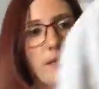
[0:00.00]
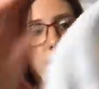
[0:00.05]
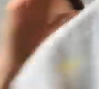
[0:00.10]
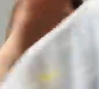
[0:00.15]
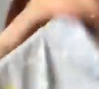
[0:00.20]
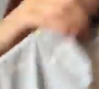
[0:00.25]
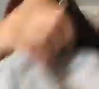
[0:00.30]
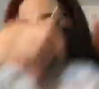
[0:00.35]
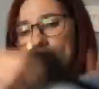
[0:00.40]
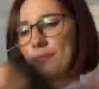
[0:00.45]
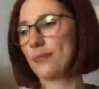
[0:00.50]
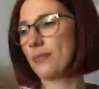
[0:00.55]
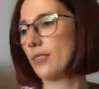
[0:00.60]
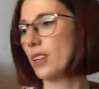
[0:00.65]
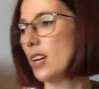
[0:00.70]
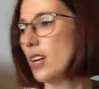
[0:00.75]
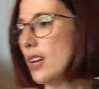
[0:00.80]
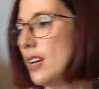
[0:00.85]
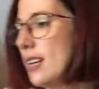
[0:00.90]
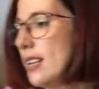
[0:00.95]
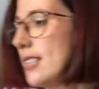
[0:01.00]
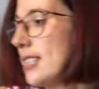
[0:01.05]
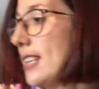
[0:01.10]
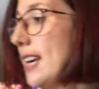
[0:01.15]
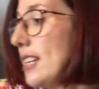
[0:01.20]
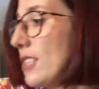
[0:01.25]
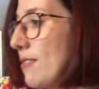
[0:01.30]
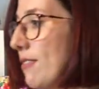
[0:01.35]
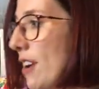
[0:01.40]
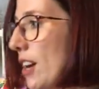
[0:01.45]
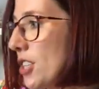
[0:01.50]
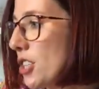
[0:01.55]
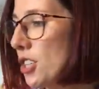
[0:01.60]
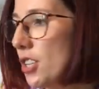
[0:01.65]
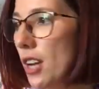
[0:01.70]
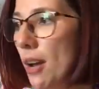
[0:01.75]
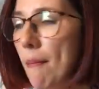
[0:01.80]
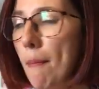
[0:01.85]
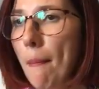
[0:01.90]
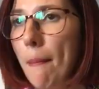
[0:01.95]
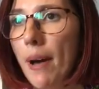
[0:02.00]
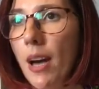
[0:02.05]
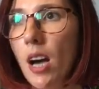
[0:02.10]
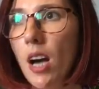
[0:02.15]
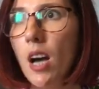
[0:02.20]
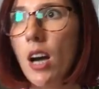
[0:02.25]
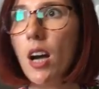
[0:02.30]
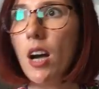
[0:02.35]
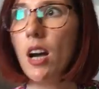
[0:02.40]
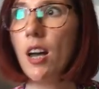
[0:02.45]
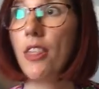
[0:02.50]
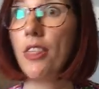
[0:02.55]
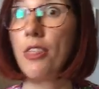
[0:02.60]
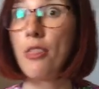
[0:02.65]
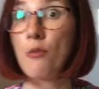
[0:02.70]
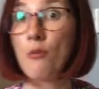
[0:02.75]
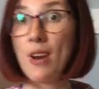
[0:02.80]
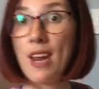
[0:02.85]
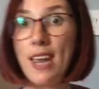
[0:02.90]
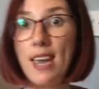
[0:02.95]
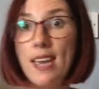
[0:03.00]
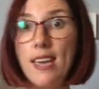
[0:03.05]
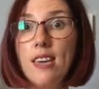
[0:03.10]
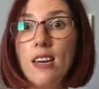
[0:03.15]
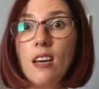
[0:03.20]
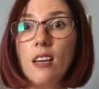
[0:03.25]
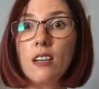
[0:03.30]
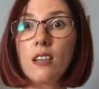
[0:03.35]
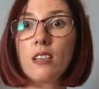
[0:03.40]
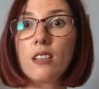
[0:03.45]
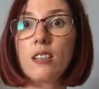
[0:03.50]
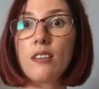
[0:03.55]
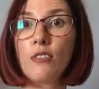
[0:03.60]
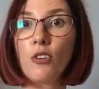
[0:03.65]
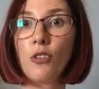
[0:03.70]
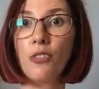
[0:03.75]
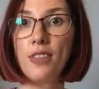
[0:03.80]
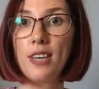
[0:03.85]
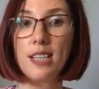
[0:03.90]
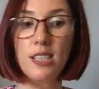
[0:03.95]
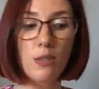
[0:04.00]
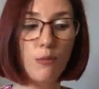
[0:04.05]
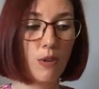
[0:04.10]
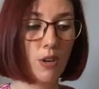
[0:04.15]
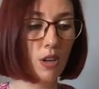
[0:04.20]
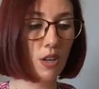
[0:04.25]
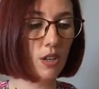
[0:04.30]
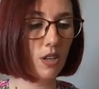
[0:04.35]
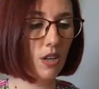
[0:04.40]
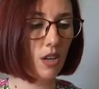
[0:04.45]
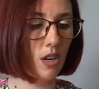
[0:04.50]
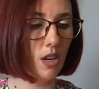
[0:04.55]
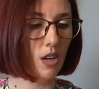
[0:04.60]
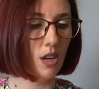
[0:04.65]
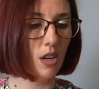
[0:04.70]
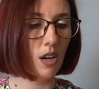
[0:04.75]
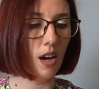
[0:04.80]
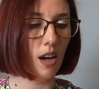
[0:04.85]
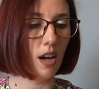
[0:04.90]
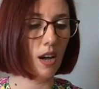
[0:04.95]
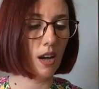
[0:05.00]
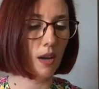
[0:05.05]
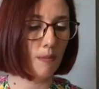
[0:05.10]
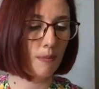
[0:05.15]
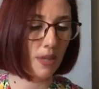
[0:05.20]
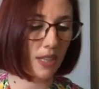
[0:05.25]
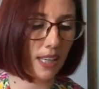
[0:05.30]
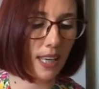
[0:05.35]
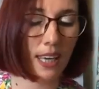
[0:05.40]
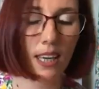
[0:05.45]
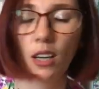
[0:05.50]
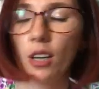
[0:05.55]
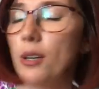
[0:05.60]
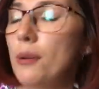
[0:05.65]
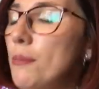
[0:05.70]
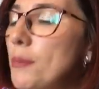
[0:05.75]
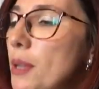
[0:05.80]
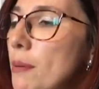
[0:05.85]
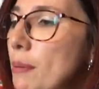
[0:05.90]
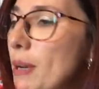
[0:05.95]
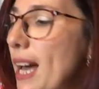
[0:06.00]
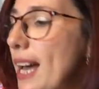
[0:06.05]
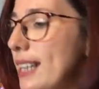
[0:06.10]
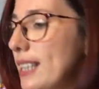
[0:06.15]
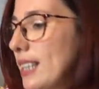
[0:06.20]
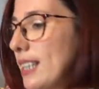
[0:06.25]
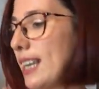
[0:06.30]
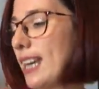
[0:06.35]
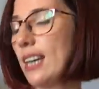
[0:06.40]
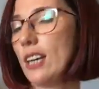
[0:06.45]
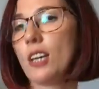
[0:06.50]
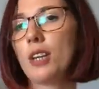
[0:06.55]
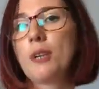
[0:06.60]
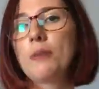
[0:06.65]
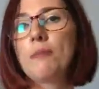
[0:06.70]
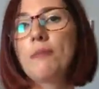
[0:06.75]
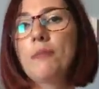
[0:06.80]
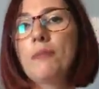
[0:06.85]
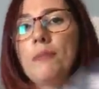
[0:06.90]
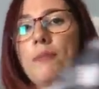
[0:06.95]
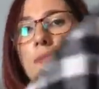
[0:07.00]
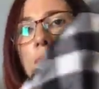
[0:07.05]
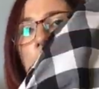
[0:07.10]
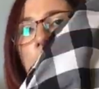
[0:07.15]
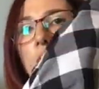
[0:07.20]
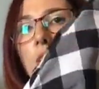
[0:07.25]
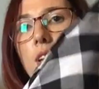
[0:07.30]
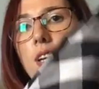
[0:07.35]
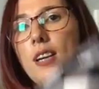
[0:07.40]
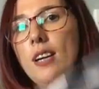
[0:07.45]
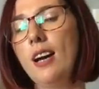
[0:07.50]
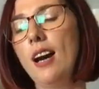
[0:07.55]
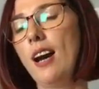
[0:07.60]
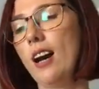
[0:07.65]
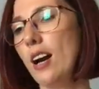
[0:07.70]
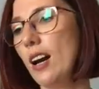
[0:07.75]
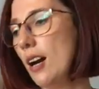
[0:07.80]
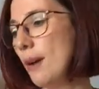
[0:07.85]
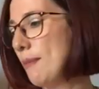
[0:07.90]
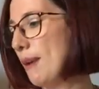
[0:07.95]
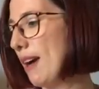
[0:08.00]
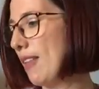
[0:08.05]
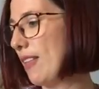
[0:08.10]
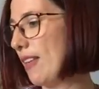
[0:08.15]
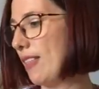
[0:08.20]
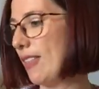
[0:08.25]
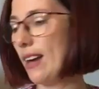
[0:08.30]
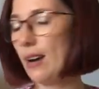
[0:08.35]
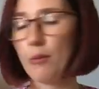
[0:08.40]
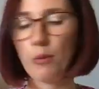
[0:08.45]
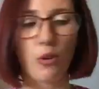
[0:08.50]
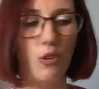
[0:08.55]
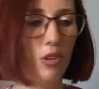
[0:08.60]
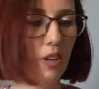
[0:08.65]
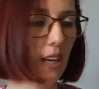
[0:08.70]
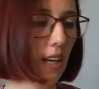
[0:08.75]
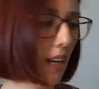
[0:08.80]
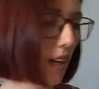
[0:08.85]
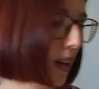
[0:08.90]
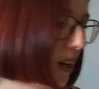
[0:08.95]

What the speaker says: So that's version number 3, because I've got this one, the gingham, the black gingham, and then that one in